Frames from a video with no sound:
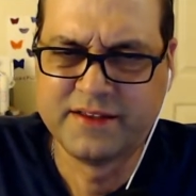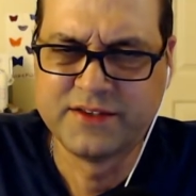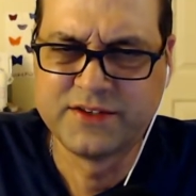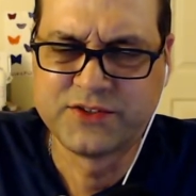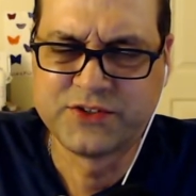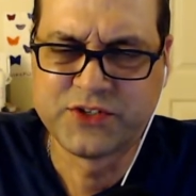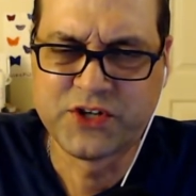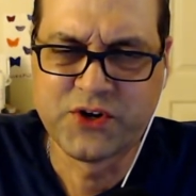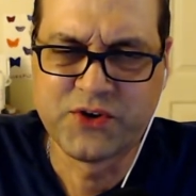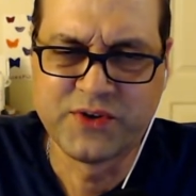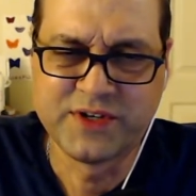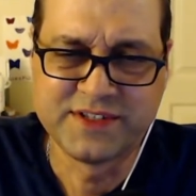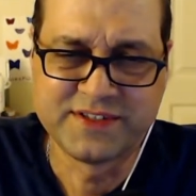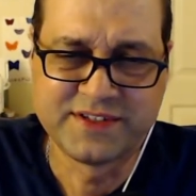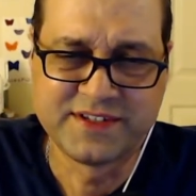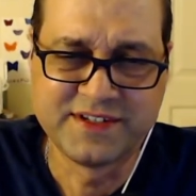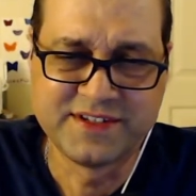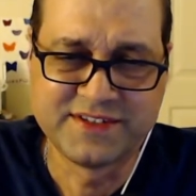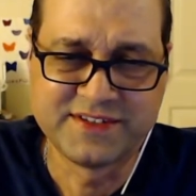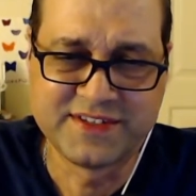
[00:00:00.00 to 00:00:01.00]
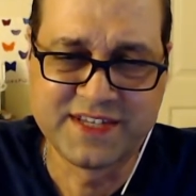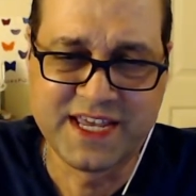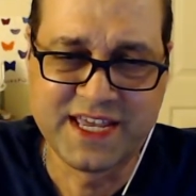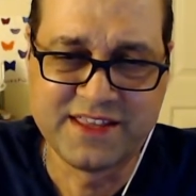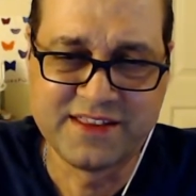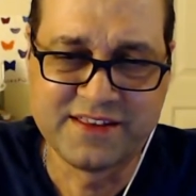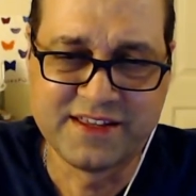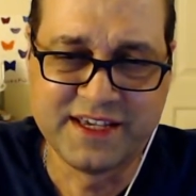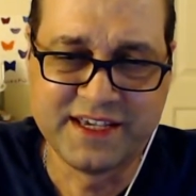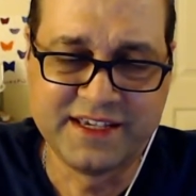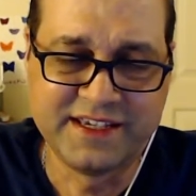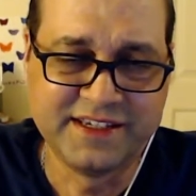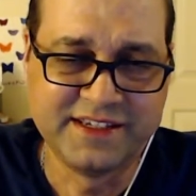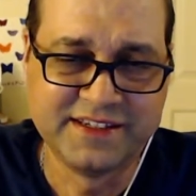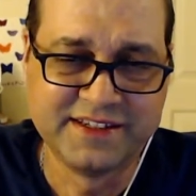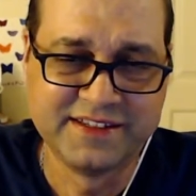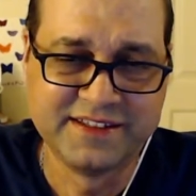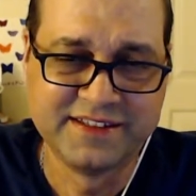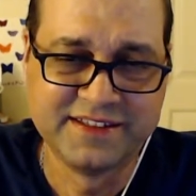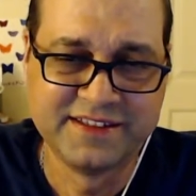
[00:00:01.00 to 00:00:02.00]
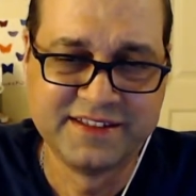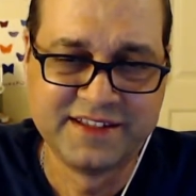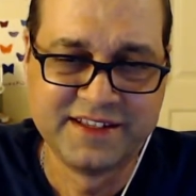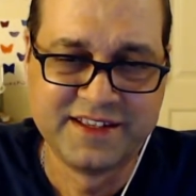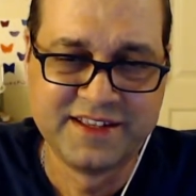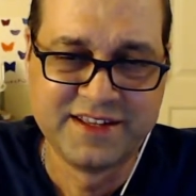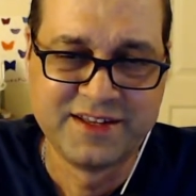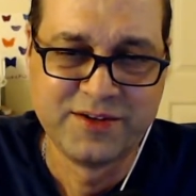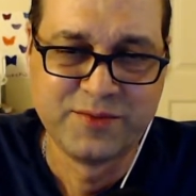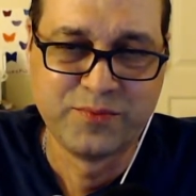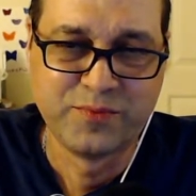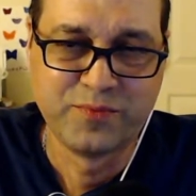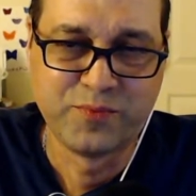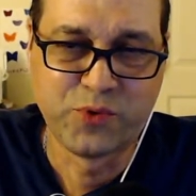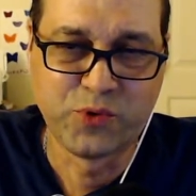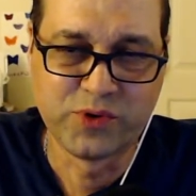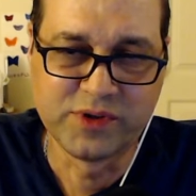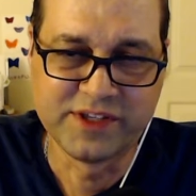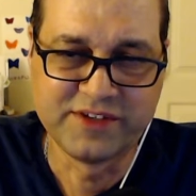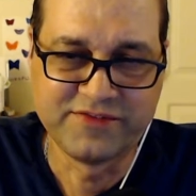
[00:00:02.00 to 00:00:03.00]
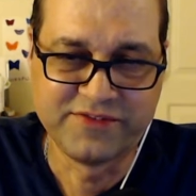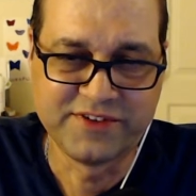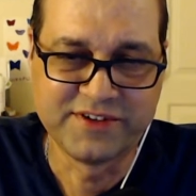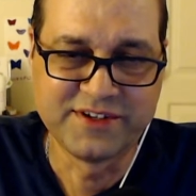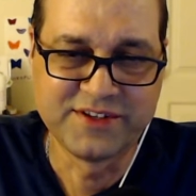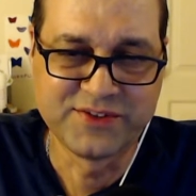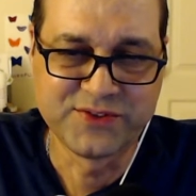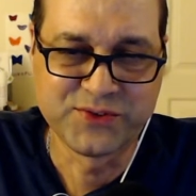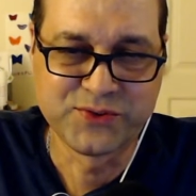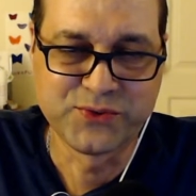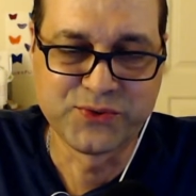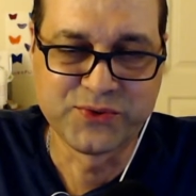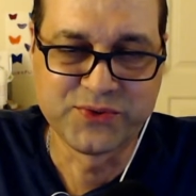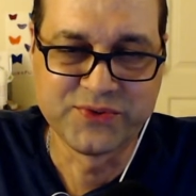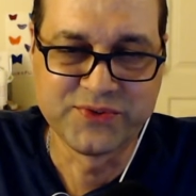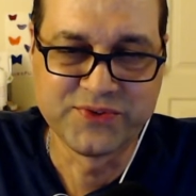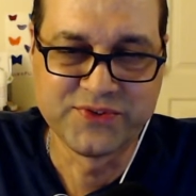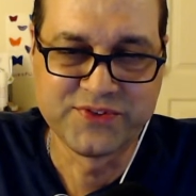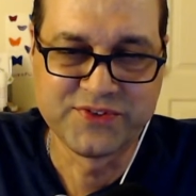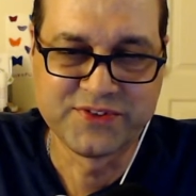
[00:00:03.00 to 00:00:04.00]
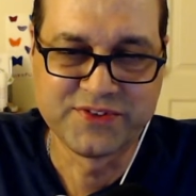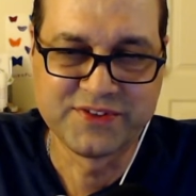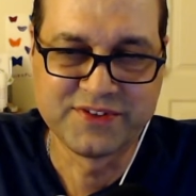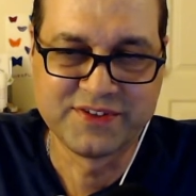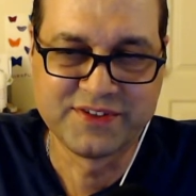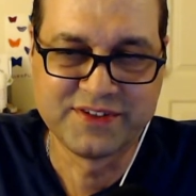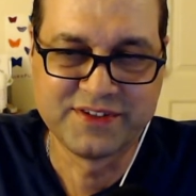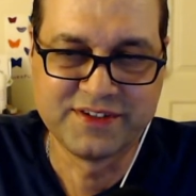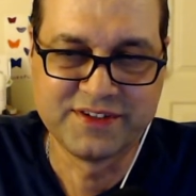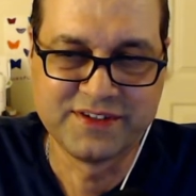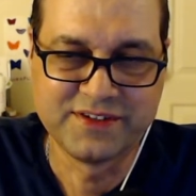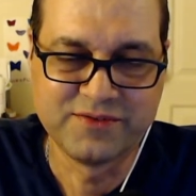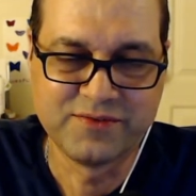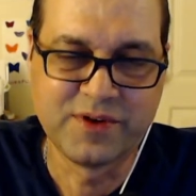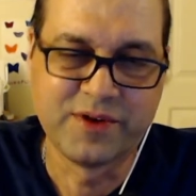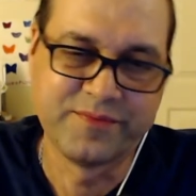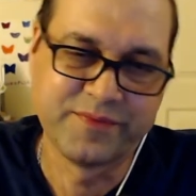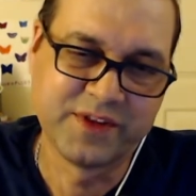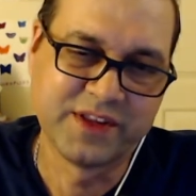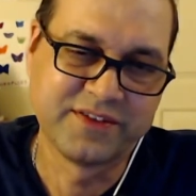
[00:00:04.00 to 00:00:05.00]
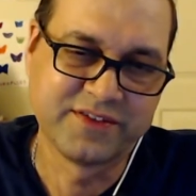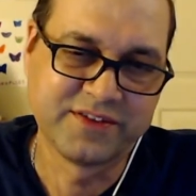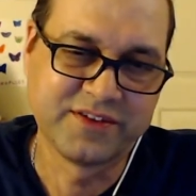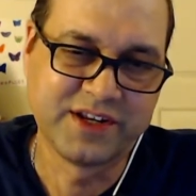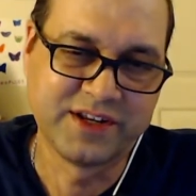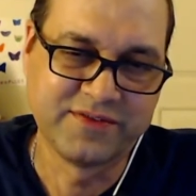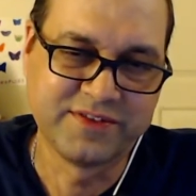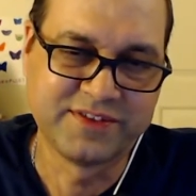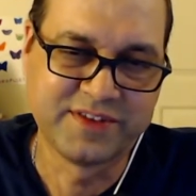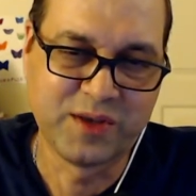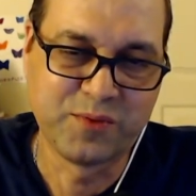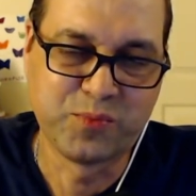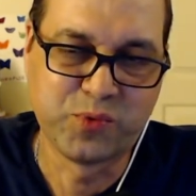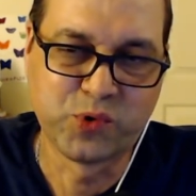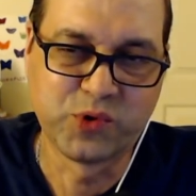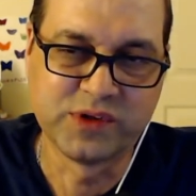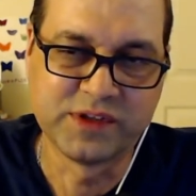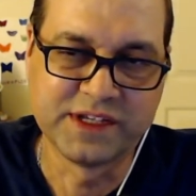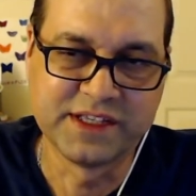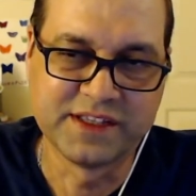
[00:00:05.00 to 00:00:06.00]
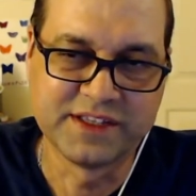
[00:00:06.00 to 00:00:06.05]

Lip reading: So he's going to say like poorly funded schools, well, let's not even say poorly.